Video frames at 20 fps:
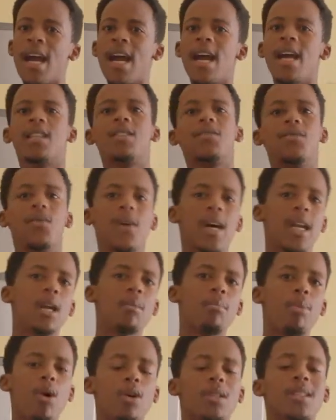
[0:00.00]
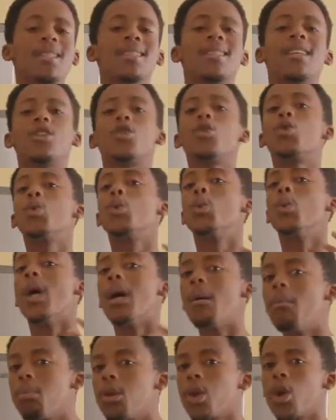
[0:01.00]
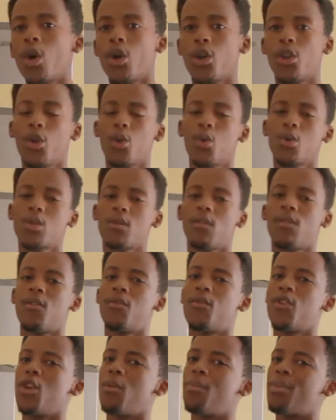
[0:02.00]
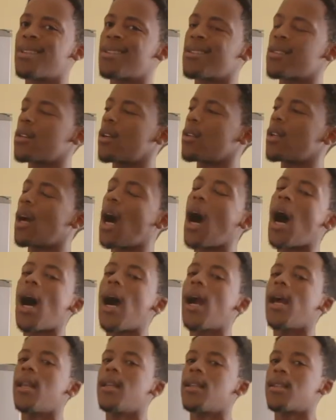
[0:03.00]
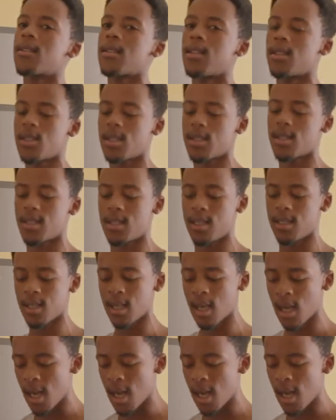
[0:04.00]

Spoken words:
It's very important that you employ the use of a video business card. I highly suggest it.